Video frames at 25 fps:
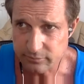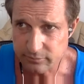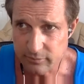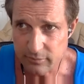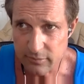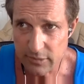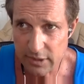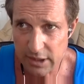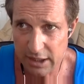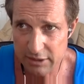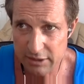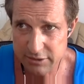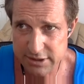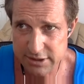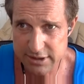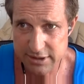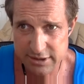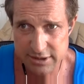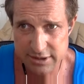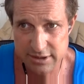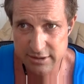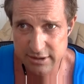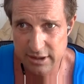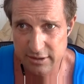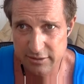I was in
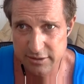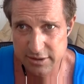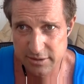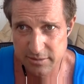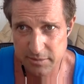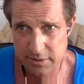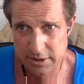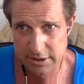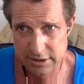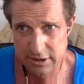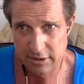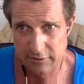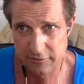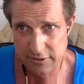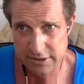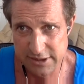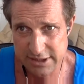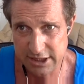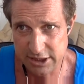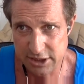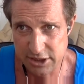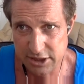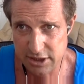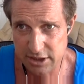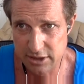this, I was in the military for
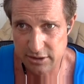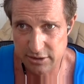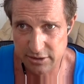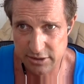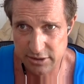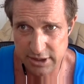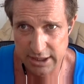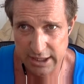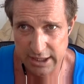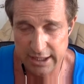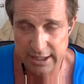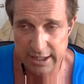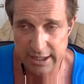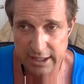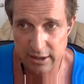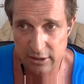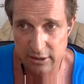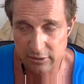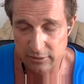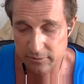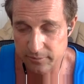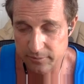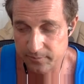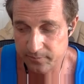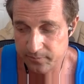six years. I got
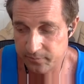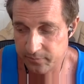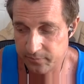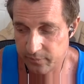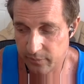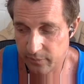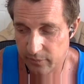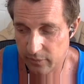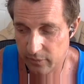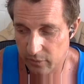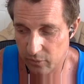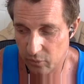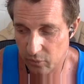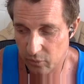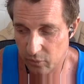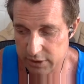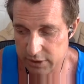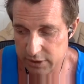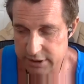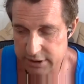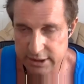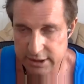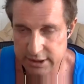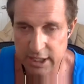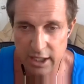out, went
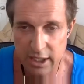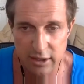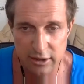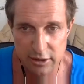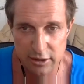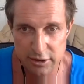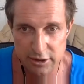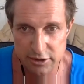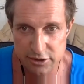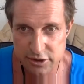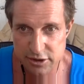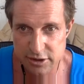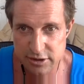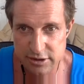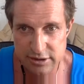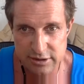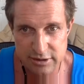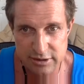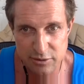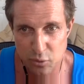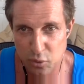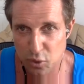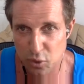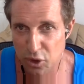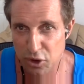to college,
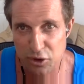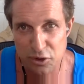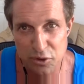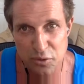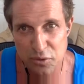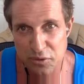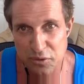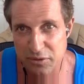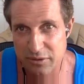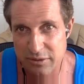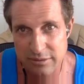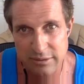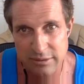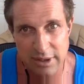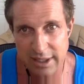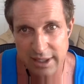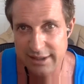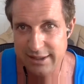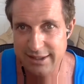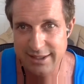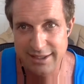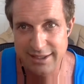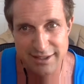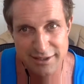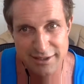worked, had
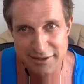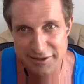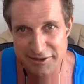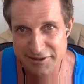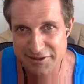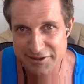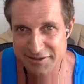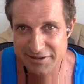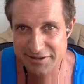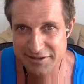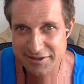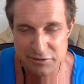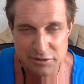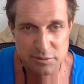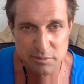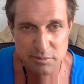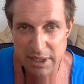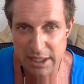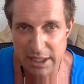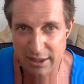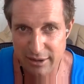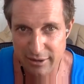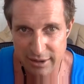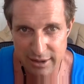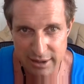kids, was
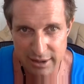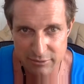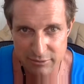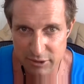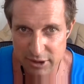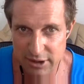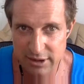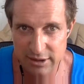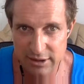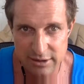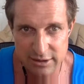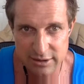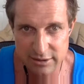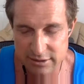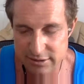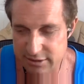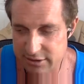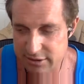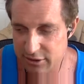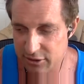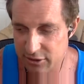married while I was going